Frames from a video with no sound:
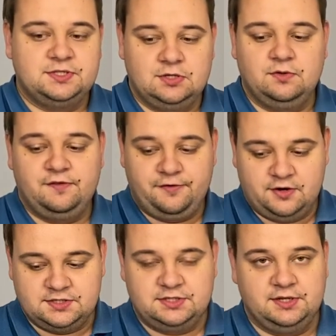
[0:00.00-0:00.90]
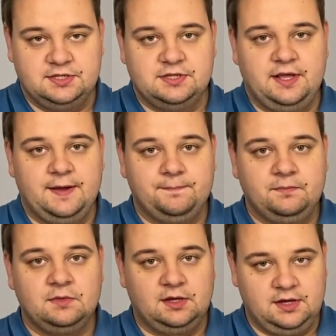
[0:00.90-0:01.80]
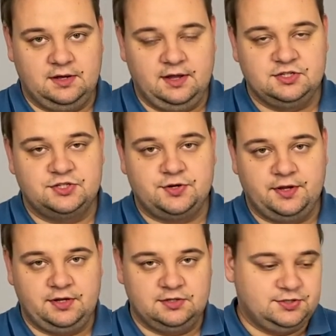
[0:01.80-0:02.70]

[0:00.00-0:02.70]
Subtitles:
So the first is the endotracheal